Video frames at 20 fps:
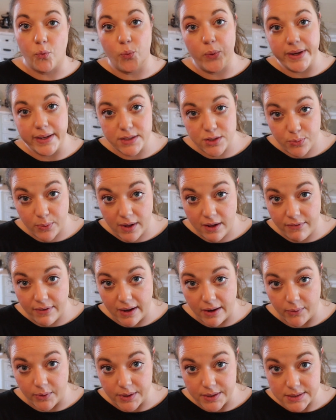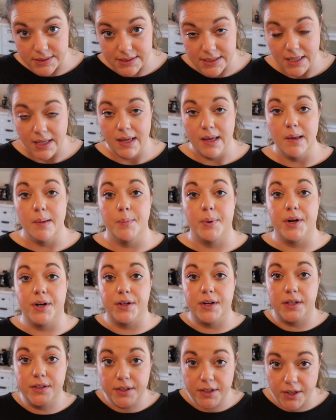wait 12 hours, put
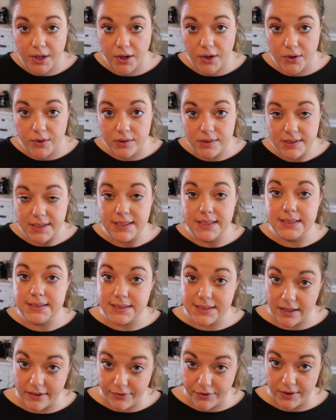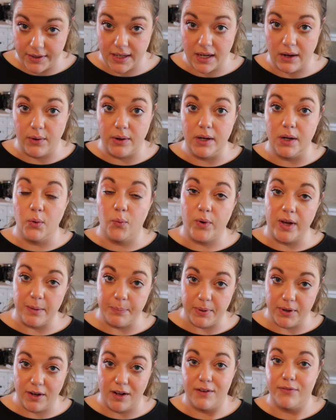another coat, let it sit for an hour,
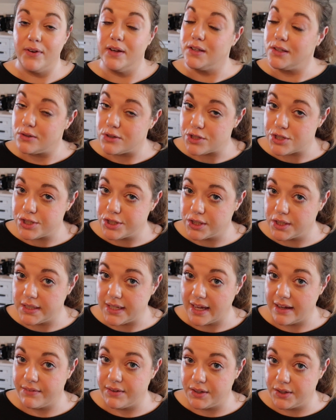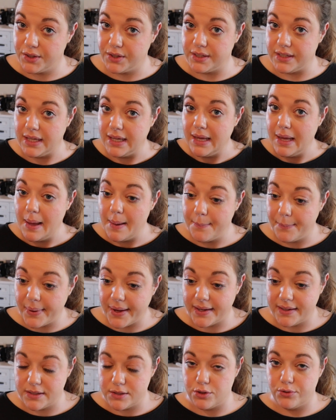wipe it off, and you should have a good
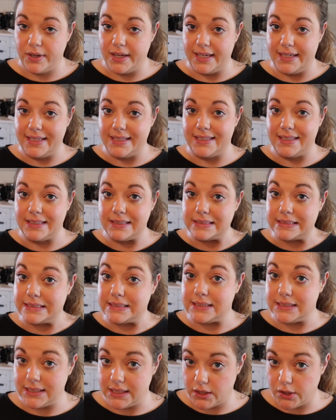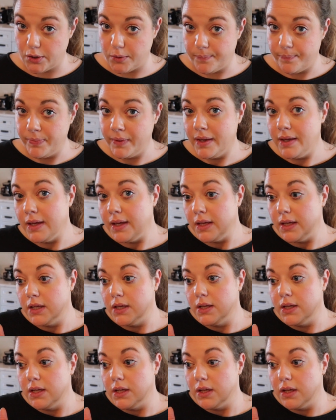penetrated seal.
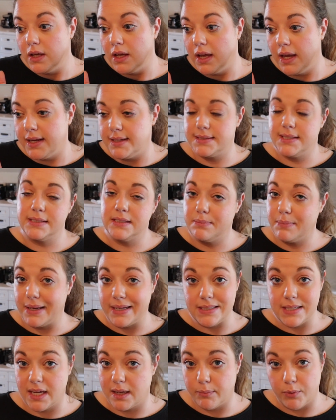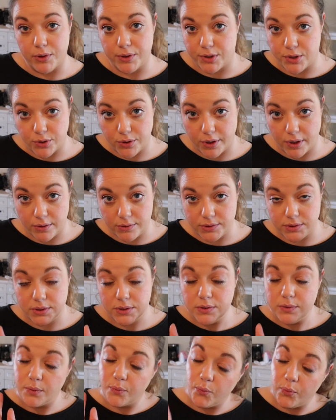And it says it might take more than two coats.
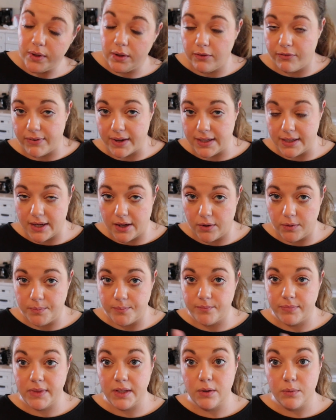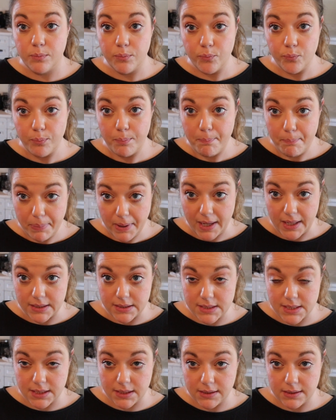We'll find out.
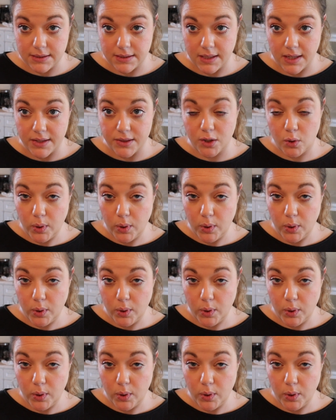But the